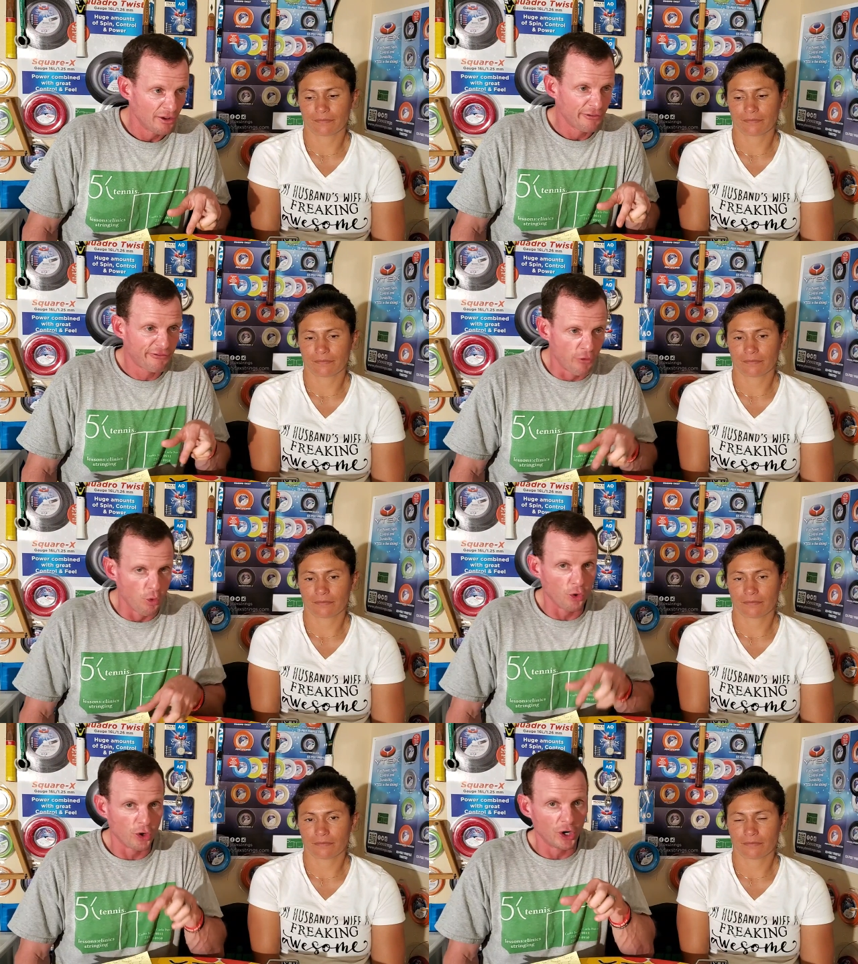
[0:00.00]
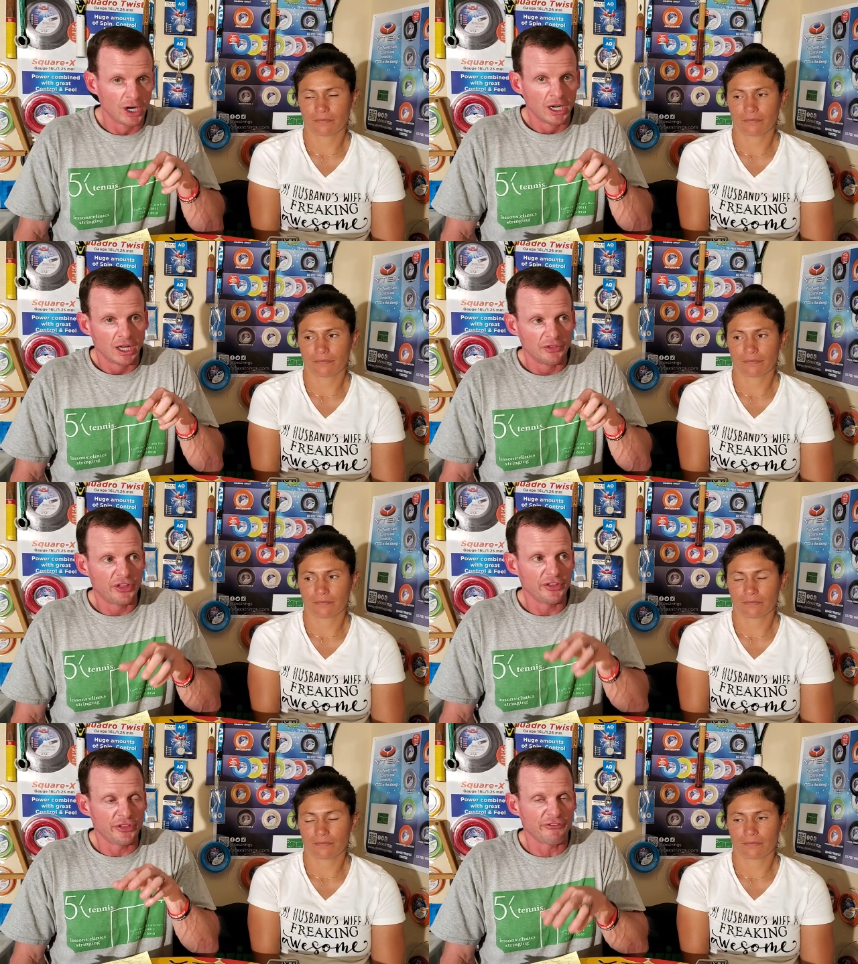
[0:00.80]
Speaker 1: for
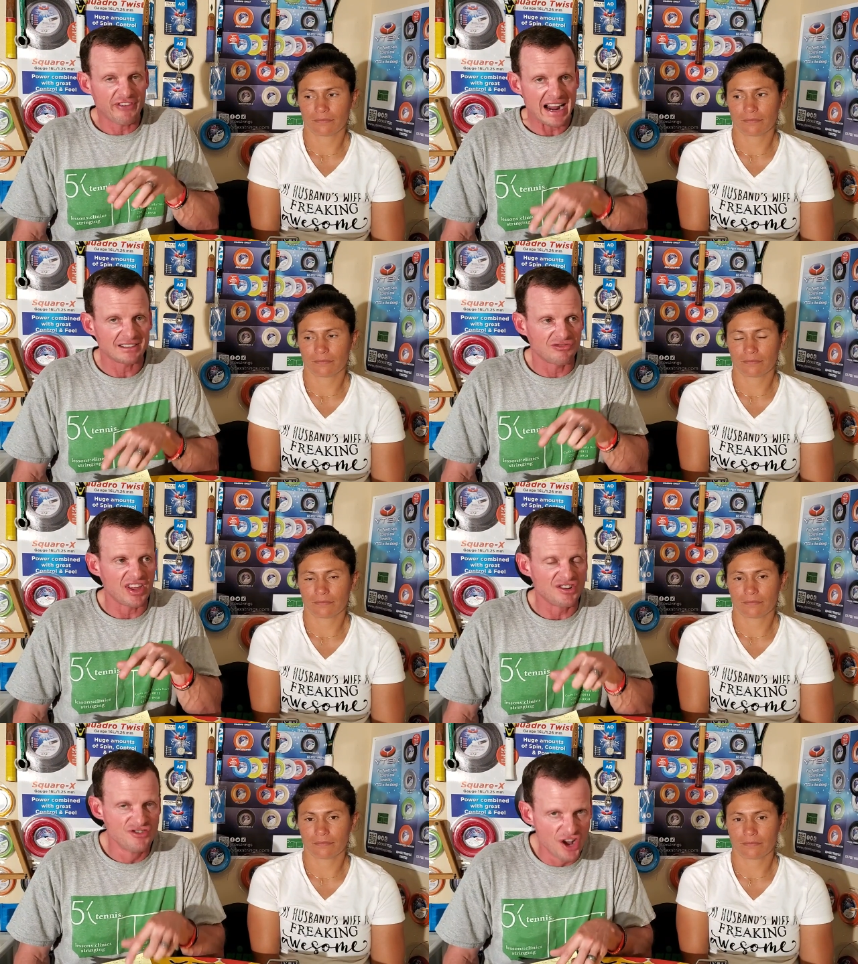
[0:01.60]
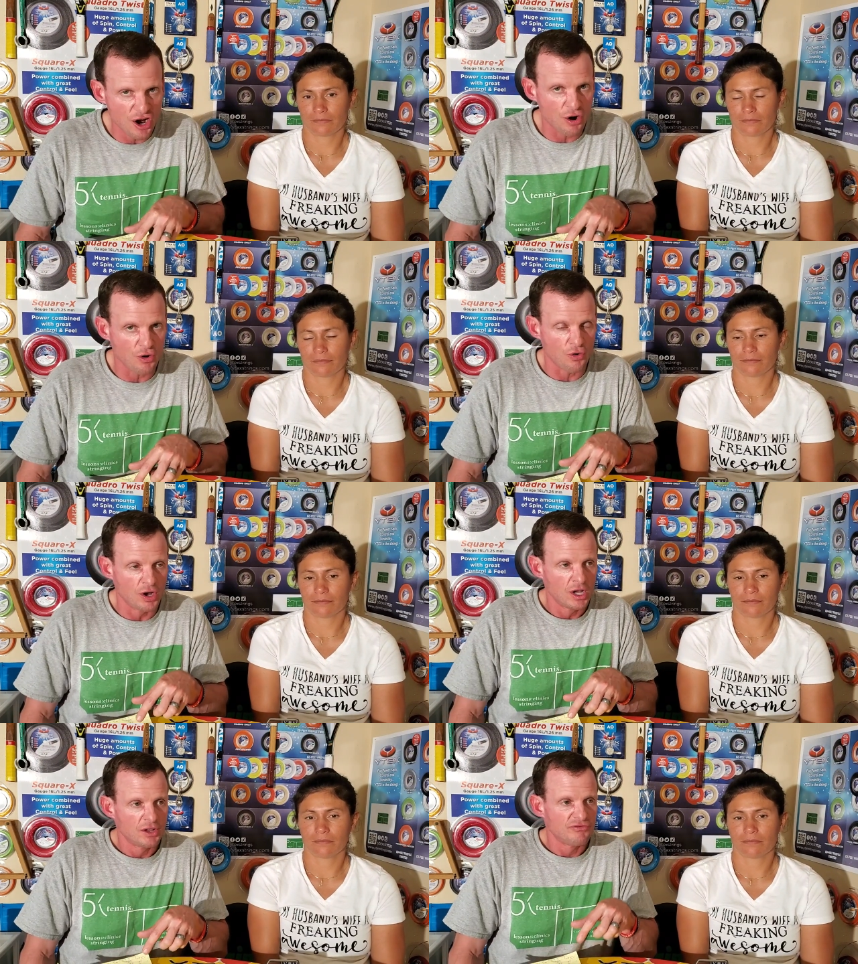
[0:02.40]
the, the fact that they know
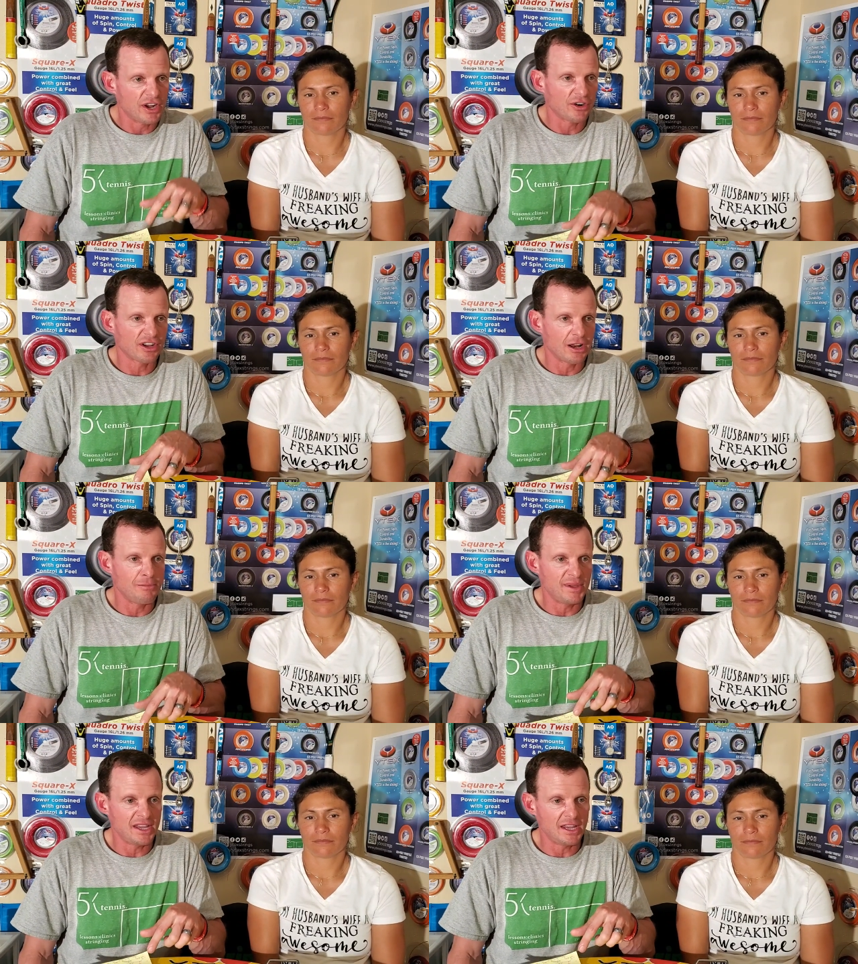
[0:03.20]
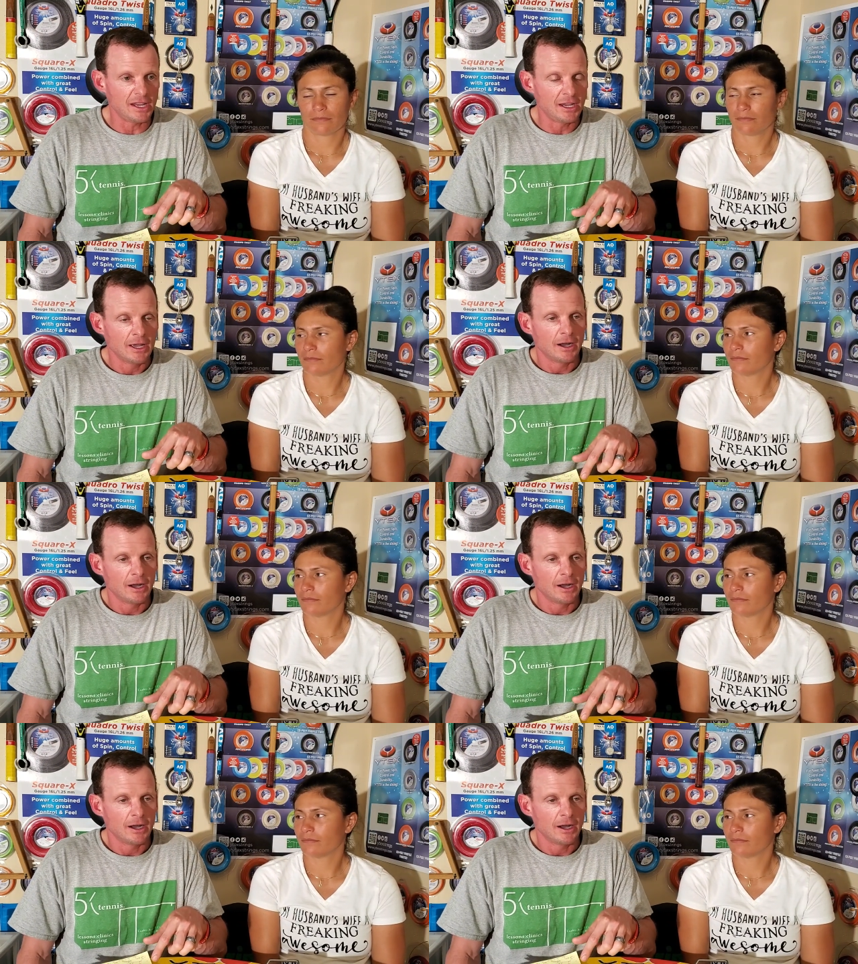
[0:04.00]
they're going to be